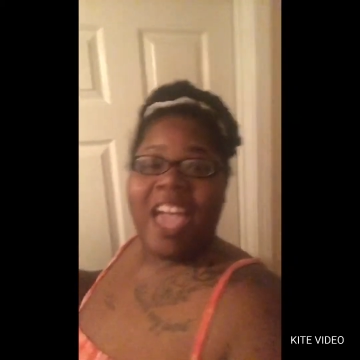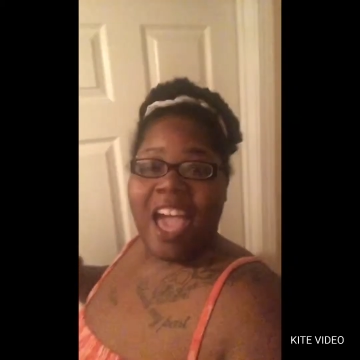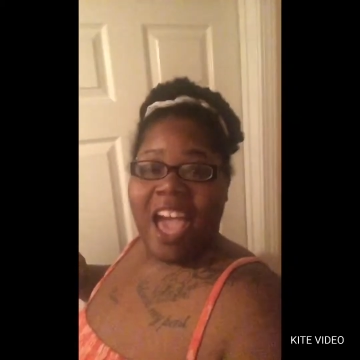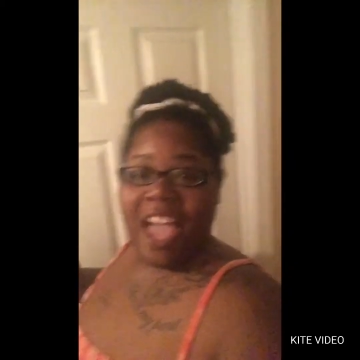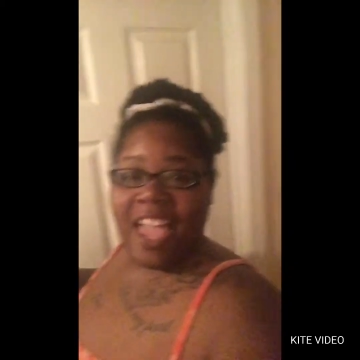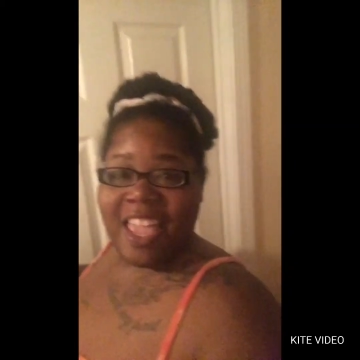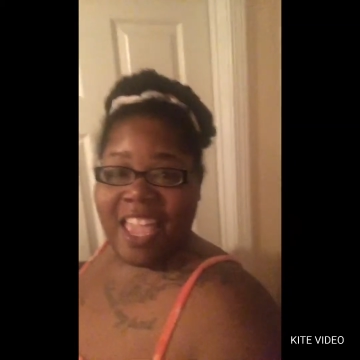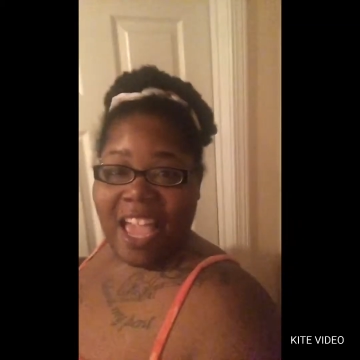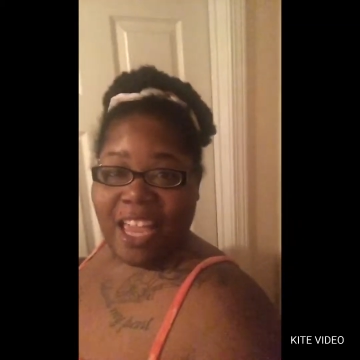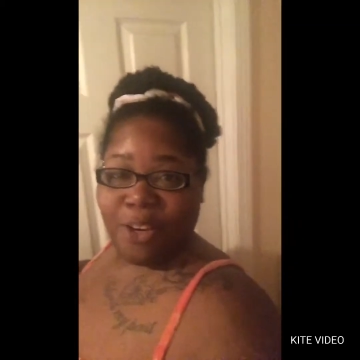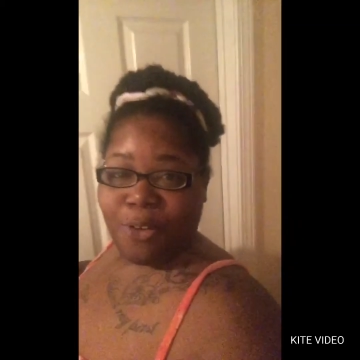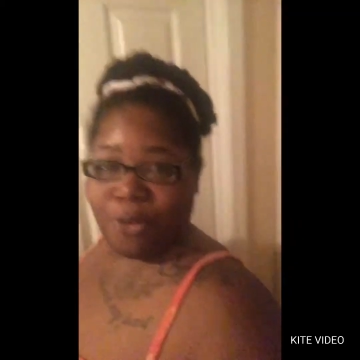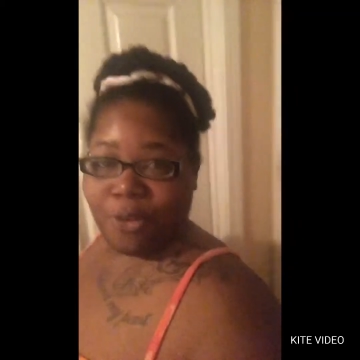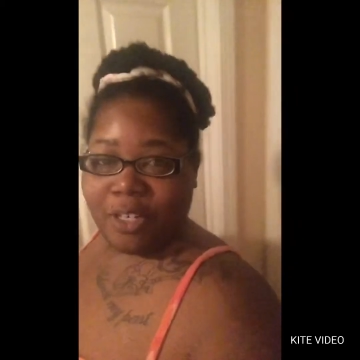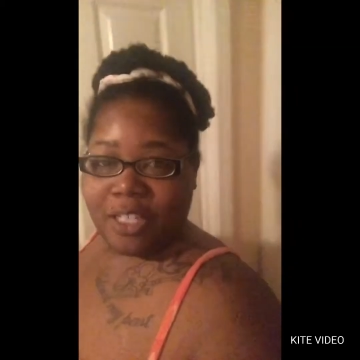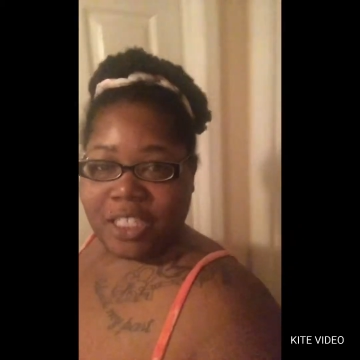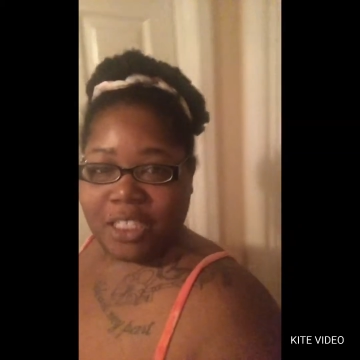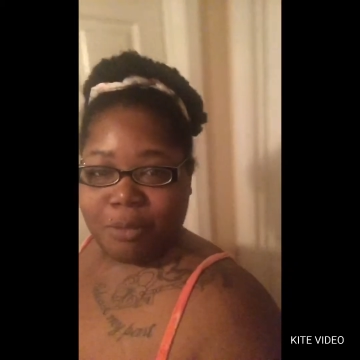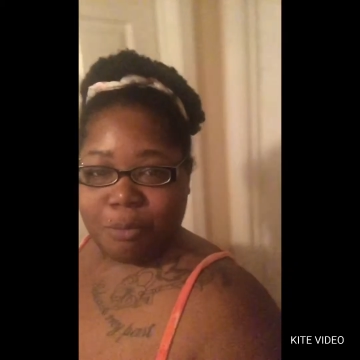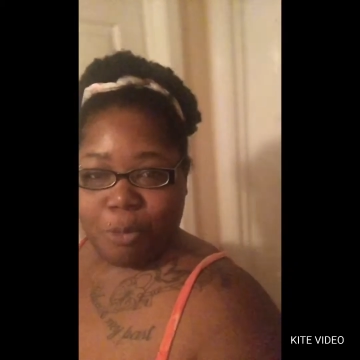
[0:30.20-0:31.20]
How y'all doing
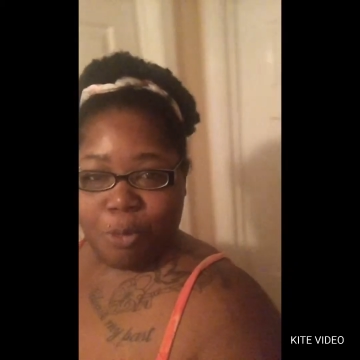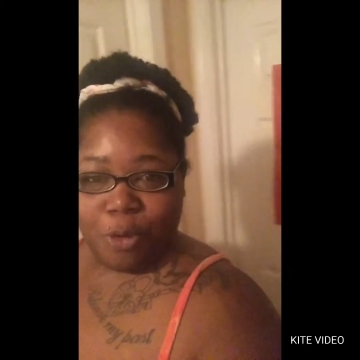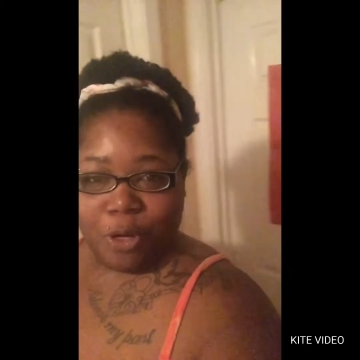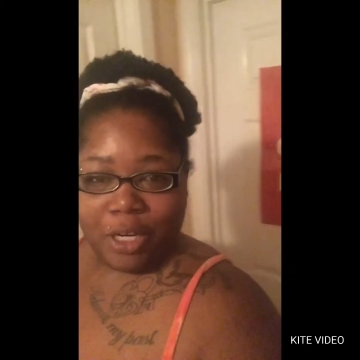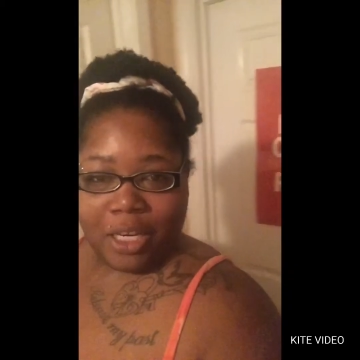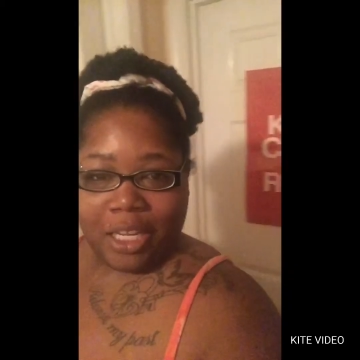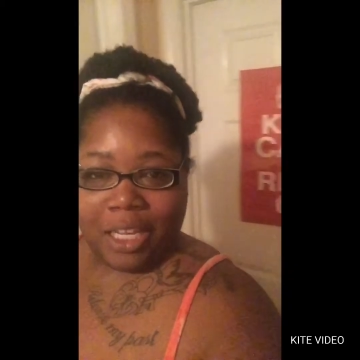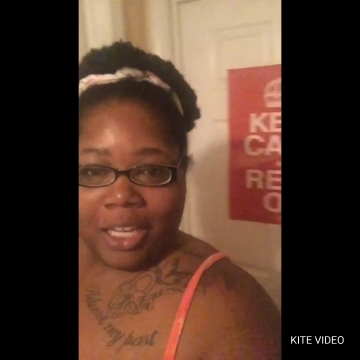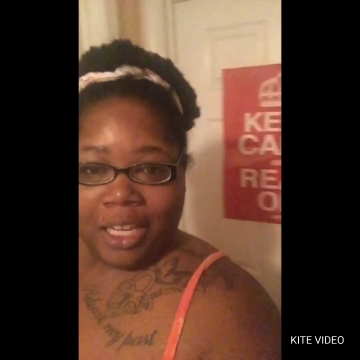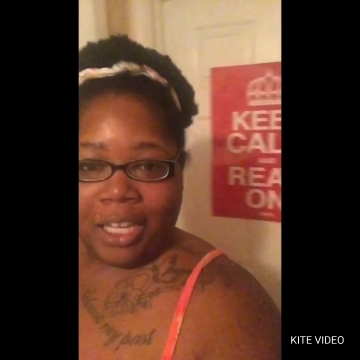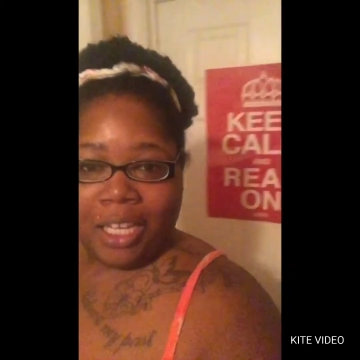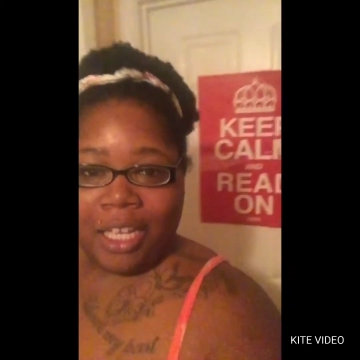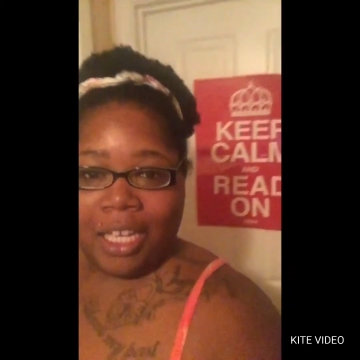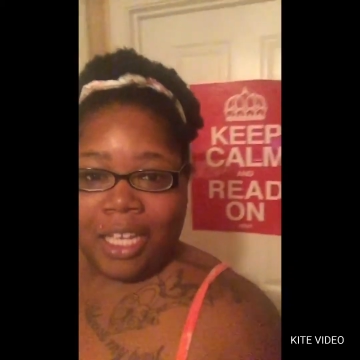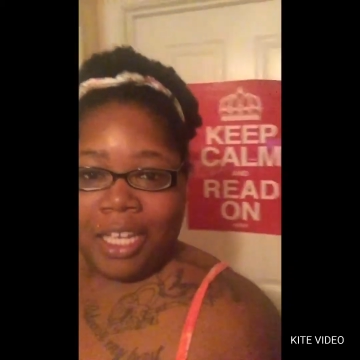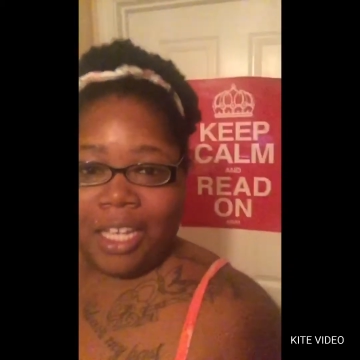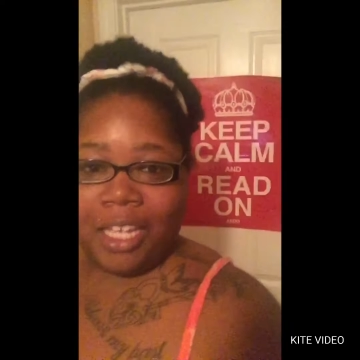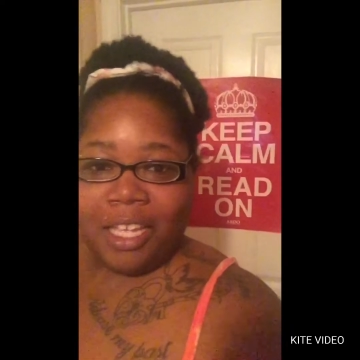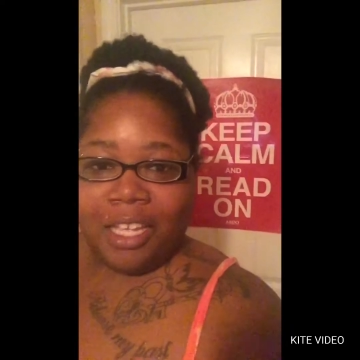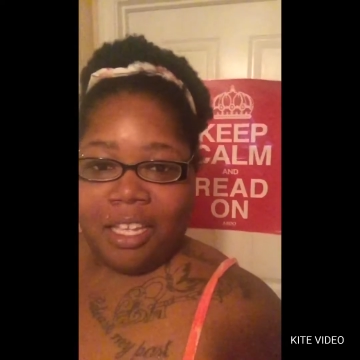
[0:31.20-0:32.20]
this morning?
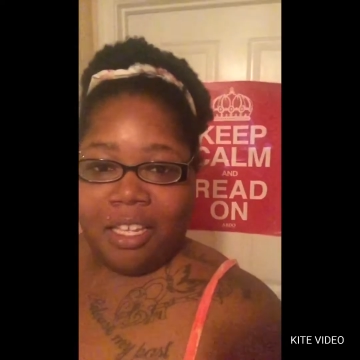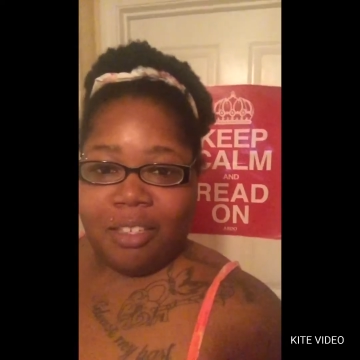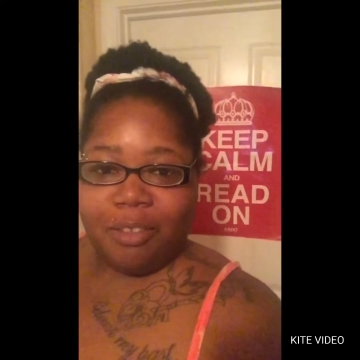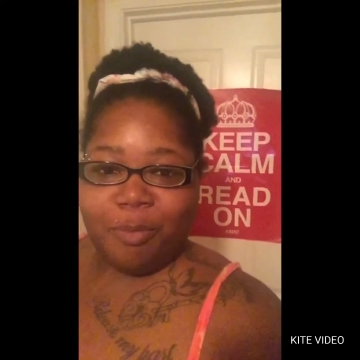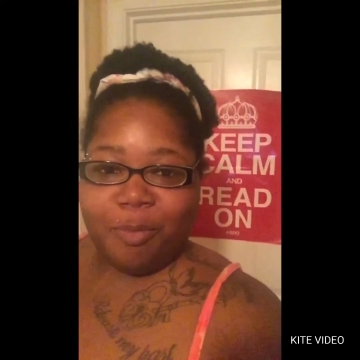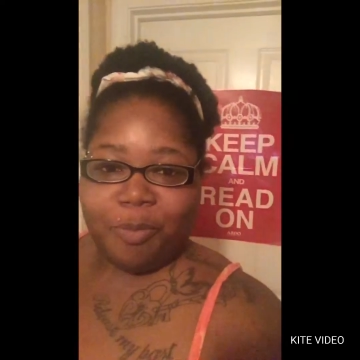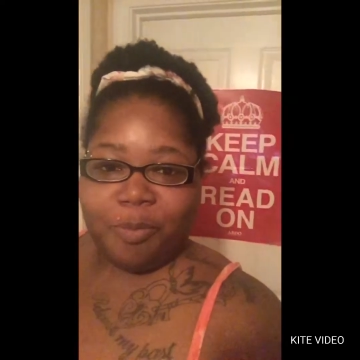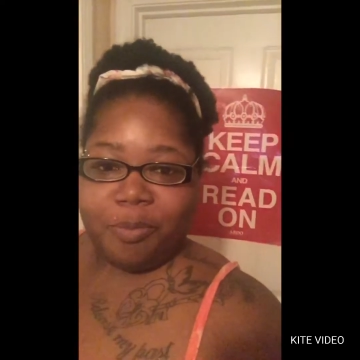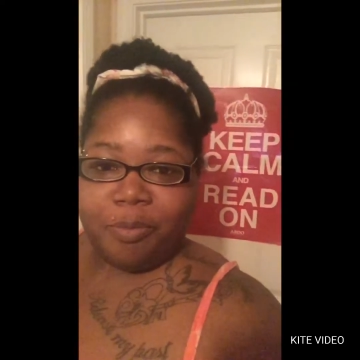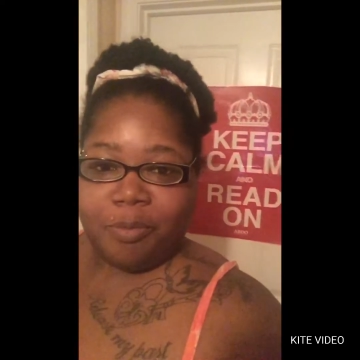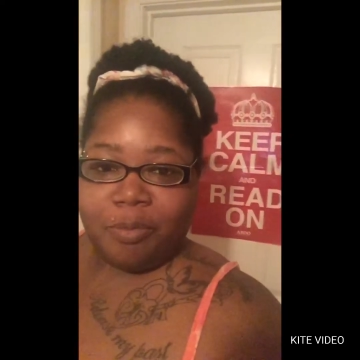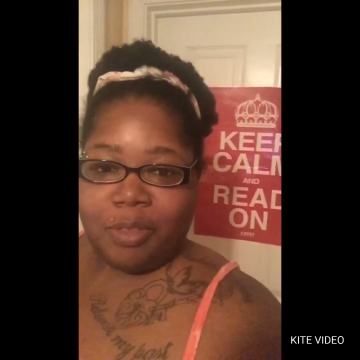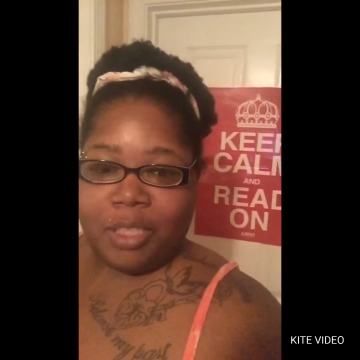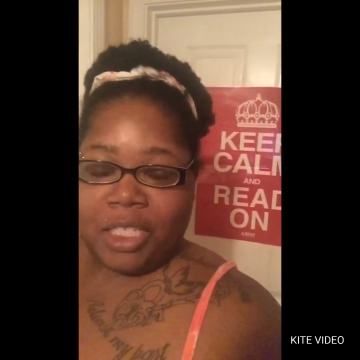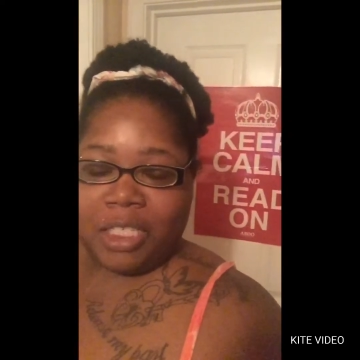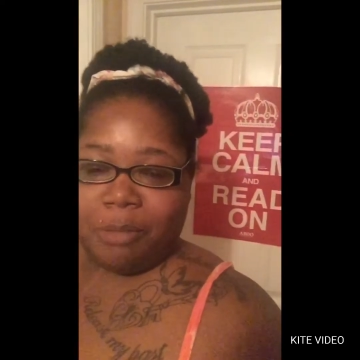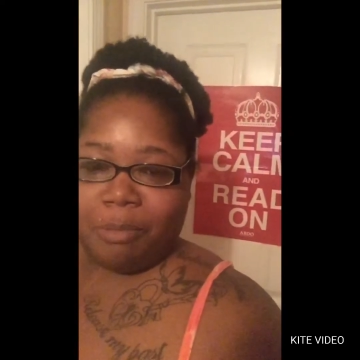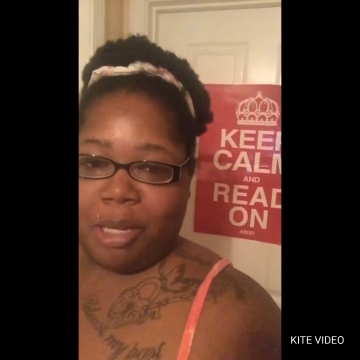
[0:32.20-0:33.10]
That's